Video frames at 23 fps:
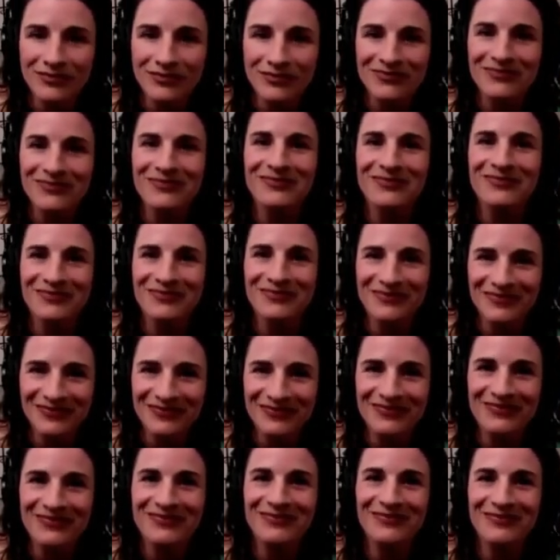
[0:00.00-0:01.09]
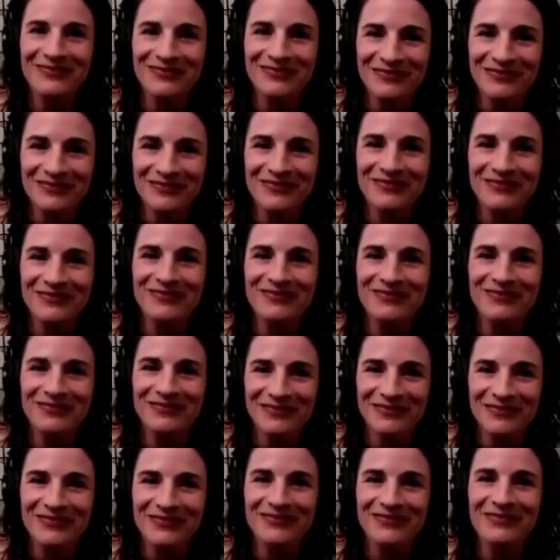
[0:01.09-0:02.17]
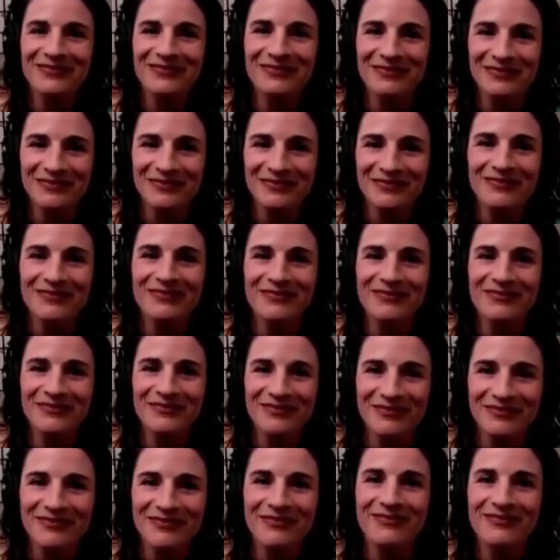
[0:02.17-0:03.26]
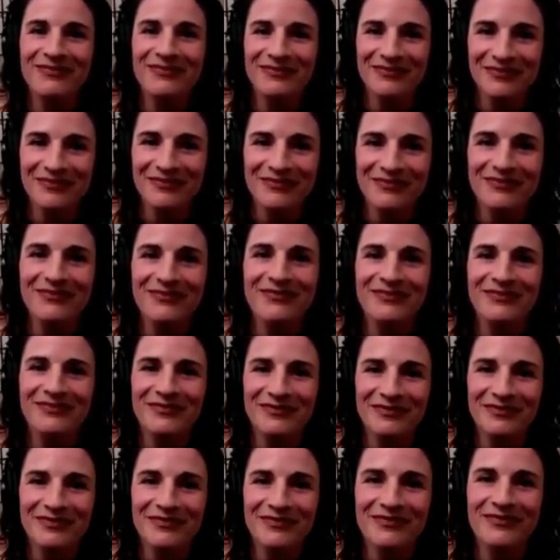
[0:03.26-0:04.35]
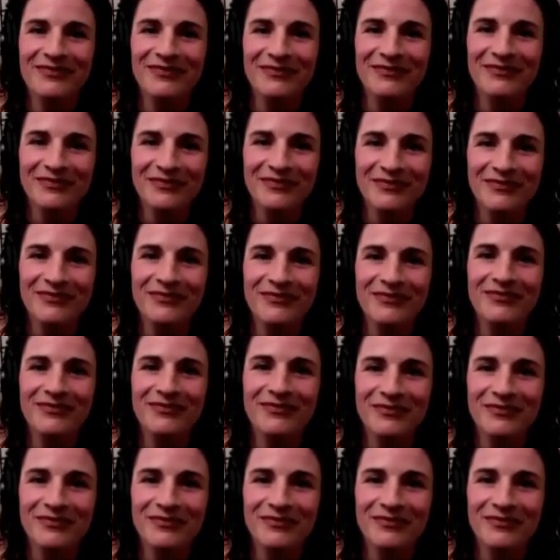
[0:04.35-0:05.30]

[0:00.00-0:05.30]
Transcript: (silent)